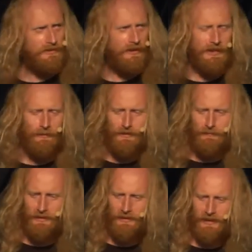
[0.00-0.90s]
a 91
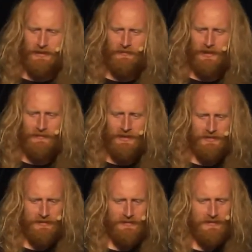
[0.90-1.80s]
with a 95
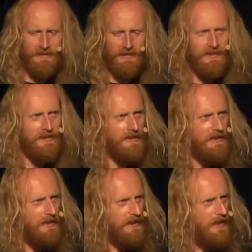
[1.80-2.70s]
engine.
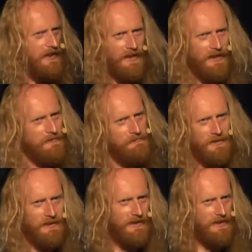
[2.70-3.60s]
Uh,
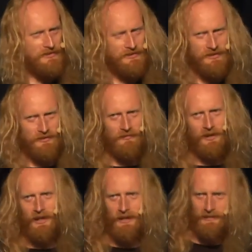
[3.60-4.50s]
it's just
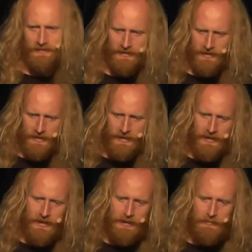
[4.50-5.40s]
fine.
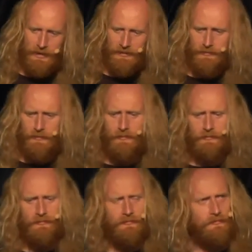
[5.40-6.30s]
But,
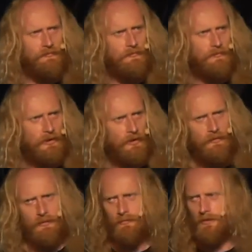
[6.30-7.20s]
you know,
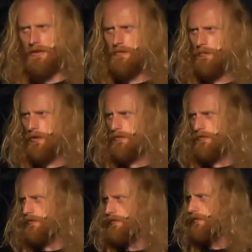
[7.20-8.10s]
the really
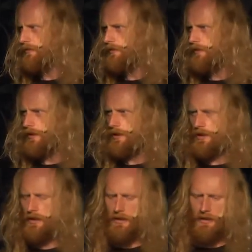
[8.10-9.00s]
modern
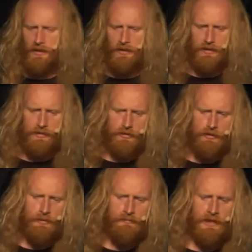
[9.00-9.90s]
uh,
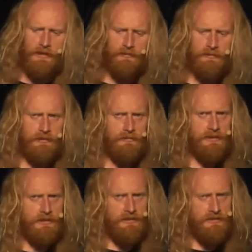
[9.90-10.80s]
common rail
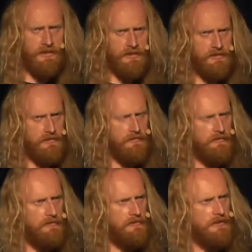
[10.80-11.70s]
direct
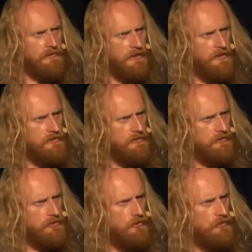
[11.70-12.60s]
injection diesel
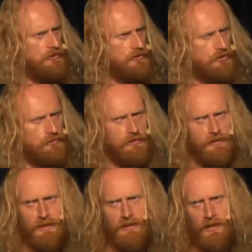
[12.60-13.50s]
engines use
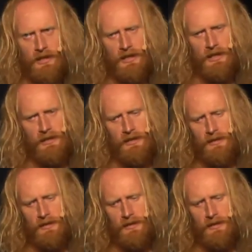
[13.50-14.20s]
extremely high